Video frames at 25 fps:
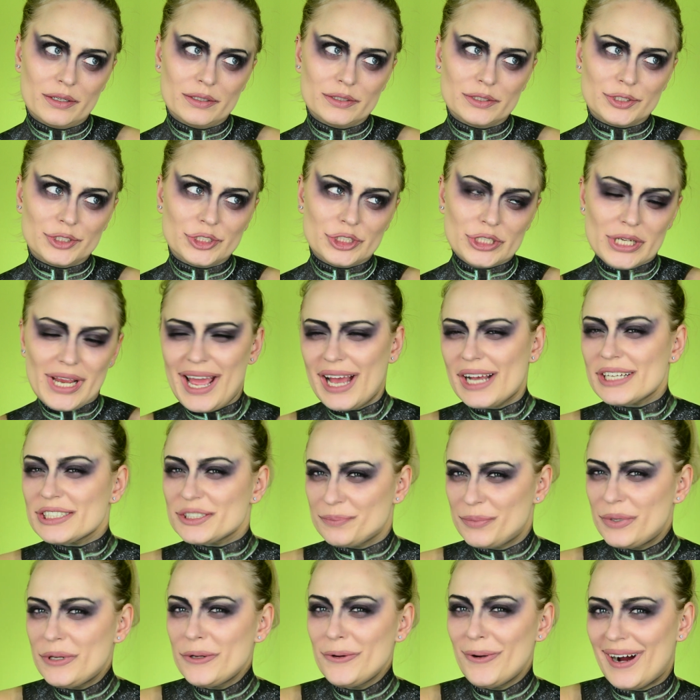she has
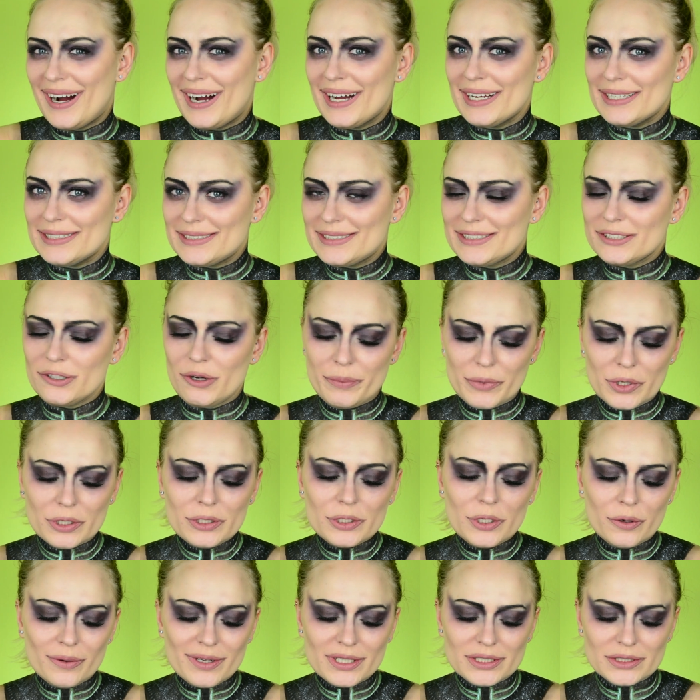blue eyes, so I'm
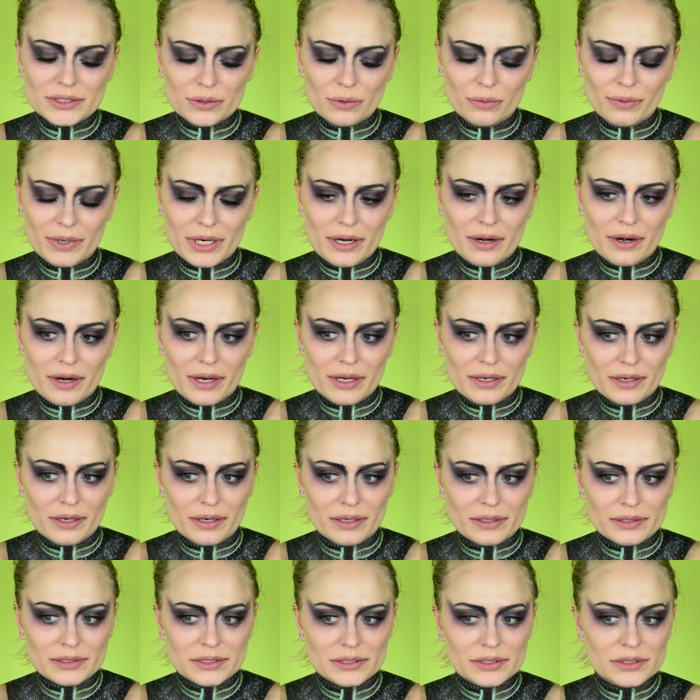not going to wear any
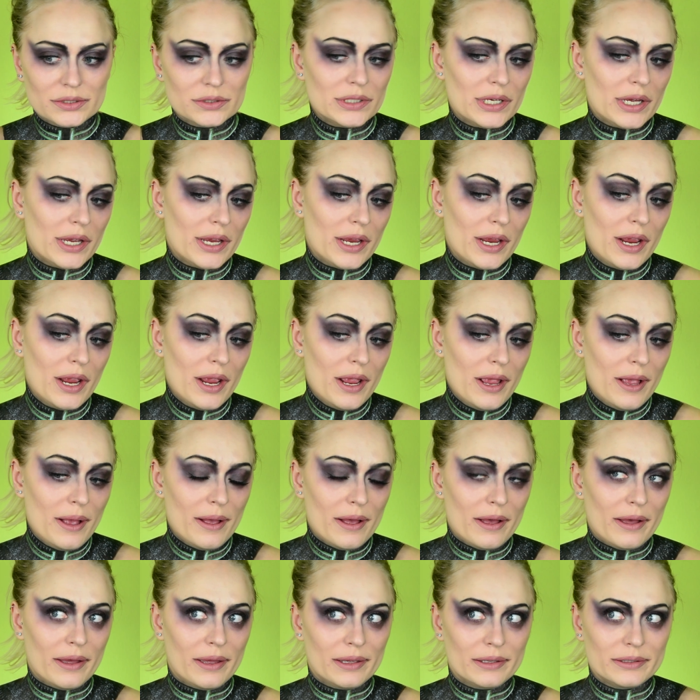lenses today.
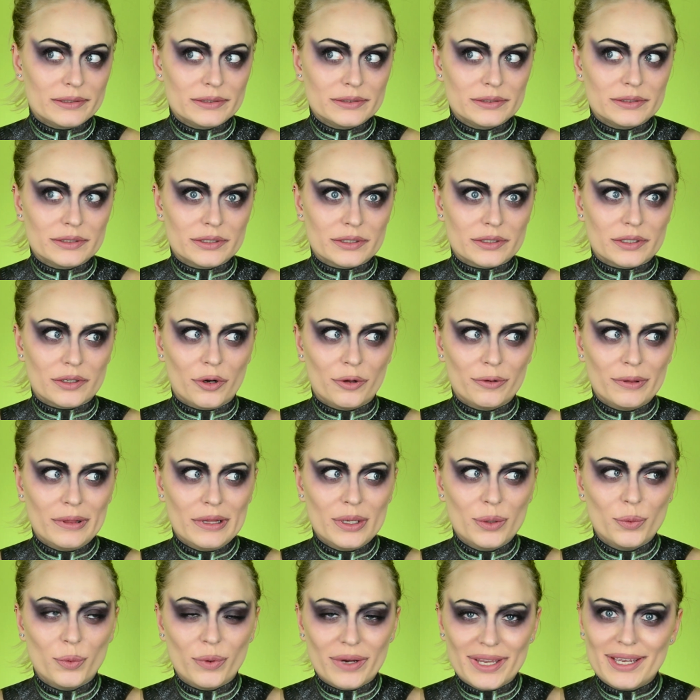And
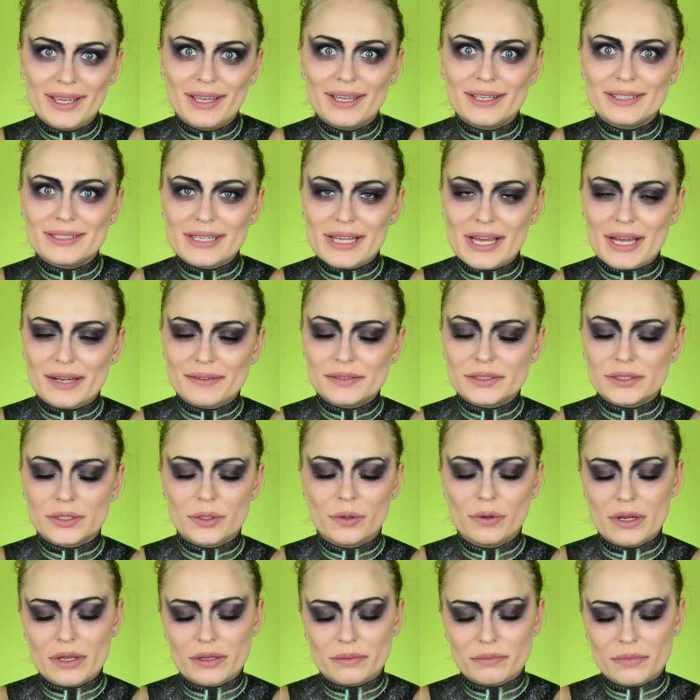only wig is left, so
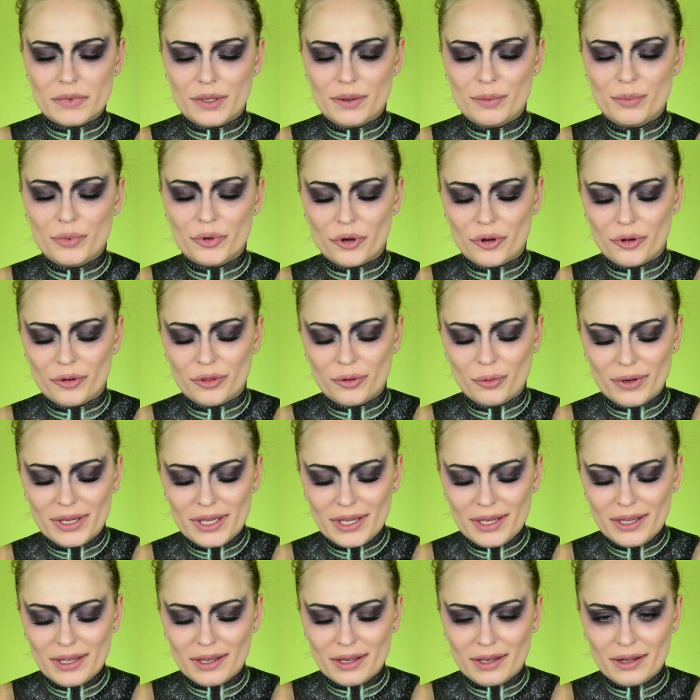let me put on the
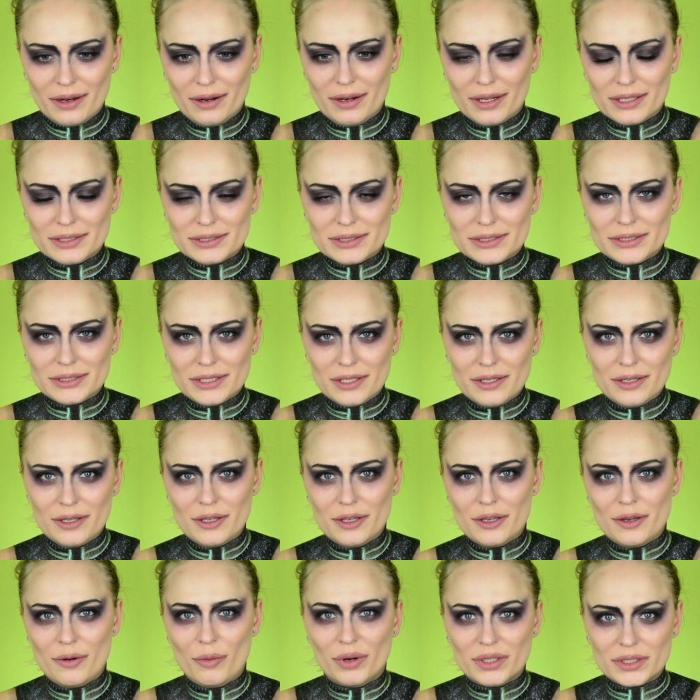wig and let's
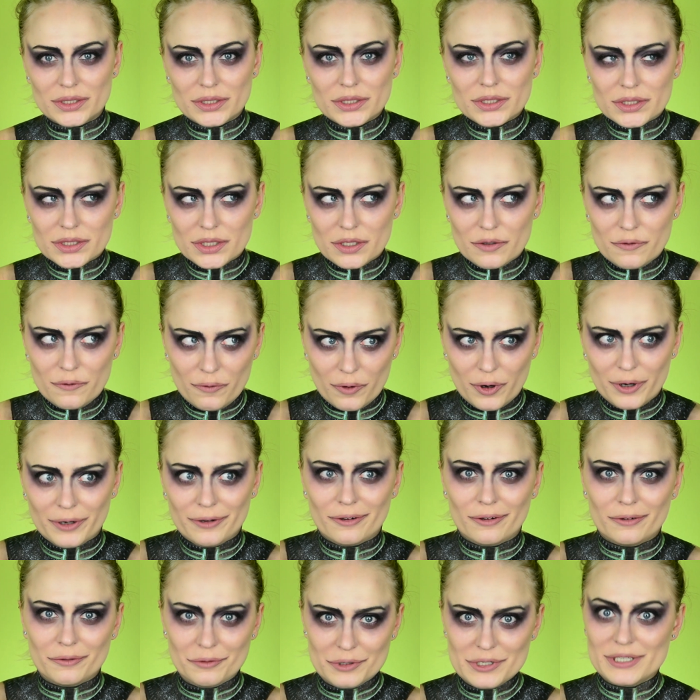see what the
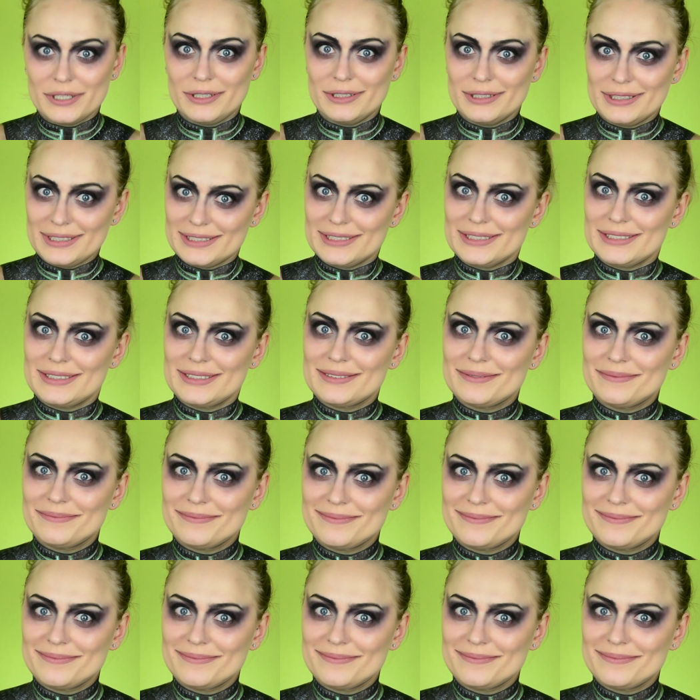final result is.